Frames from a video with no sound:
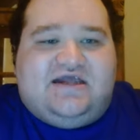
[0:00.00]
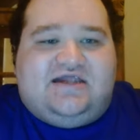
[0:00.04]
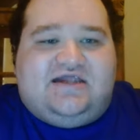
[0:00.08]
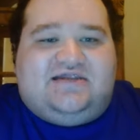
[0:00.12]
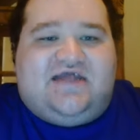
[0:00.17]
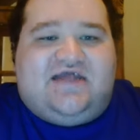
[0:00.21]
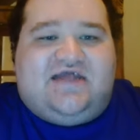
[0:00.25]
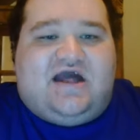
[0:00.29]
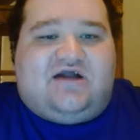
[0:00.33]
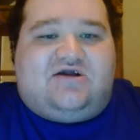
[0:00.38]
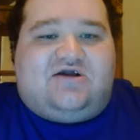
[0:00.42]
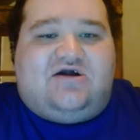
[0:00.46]

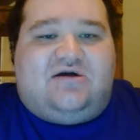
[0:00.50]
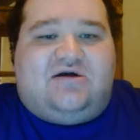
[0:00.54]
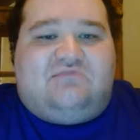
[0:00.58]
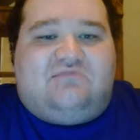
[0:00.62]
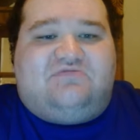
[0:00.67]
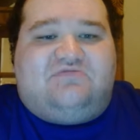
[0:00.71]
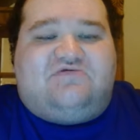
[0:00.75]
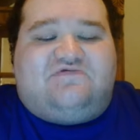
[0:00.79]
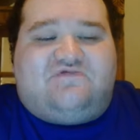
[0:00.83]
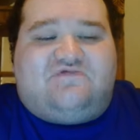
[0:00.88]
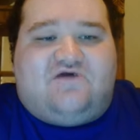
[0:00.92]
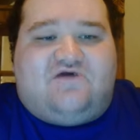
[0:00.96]
that
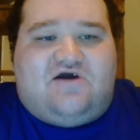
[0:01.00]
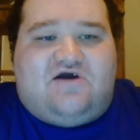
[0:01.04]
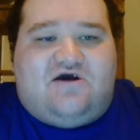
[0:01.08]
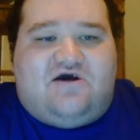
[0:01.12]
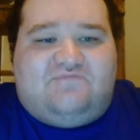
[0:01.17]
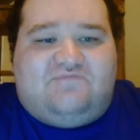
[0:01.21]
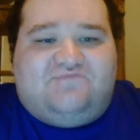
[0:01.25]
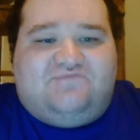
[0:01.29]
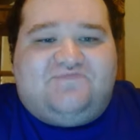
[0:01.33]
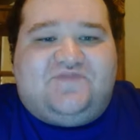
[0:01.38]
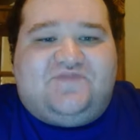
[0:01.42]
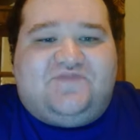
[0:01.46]
comes
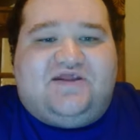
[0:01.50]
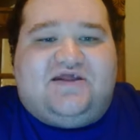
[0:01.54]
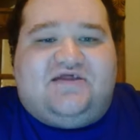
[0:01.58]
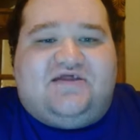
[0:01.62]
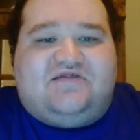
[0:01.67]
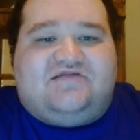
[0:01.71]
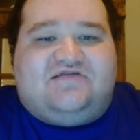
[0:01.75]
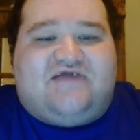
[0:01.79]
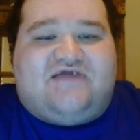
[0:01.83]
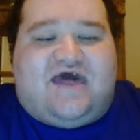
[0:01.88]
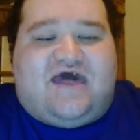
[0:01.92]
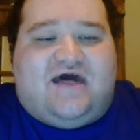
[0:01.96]
from
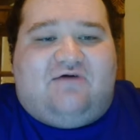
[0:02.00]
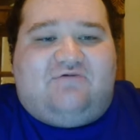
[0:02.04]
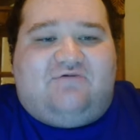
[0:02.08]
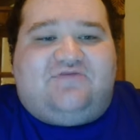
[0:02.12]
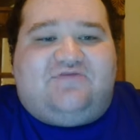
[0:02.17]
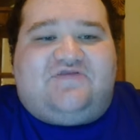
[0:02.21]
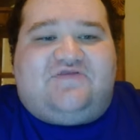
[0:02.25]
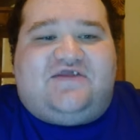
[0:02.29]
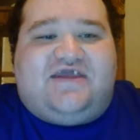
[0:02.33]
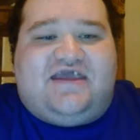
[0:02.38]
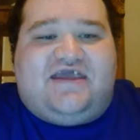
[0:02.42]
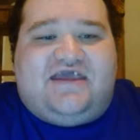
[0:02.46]

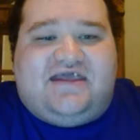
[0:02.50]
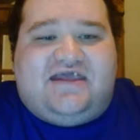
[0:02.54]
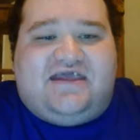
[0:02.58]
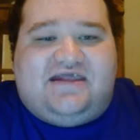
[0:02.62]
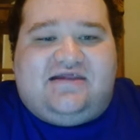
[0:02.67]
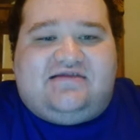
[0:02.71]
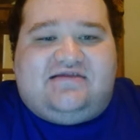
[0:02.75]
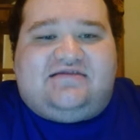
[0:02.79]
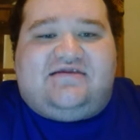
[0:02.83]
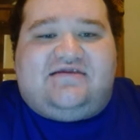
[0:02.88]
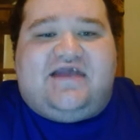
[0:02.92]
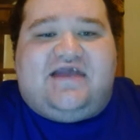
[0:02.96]

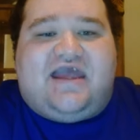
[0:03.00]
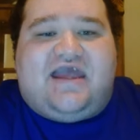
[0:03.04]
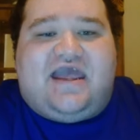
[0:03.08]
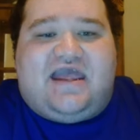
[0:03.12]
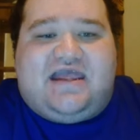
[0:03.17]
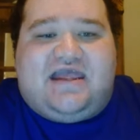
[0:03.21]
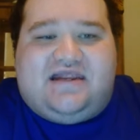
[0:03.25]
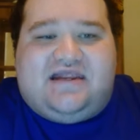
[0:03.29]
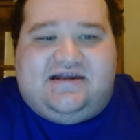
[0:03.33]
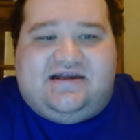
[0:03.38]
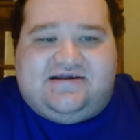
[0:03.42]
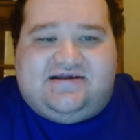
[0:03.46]
Southeast
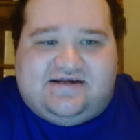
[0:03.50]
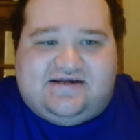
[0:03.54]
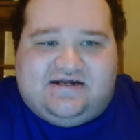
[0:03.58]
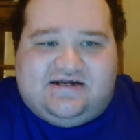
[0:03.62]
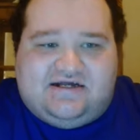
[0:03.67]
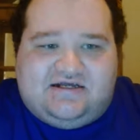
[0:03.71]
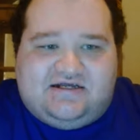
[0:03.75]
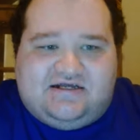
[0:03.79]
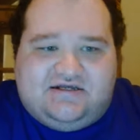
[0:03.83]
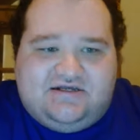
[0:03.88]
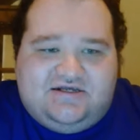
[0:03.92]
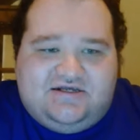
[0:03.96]
Asia.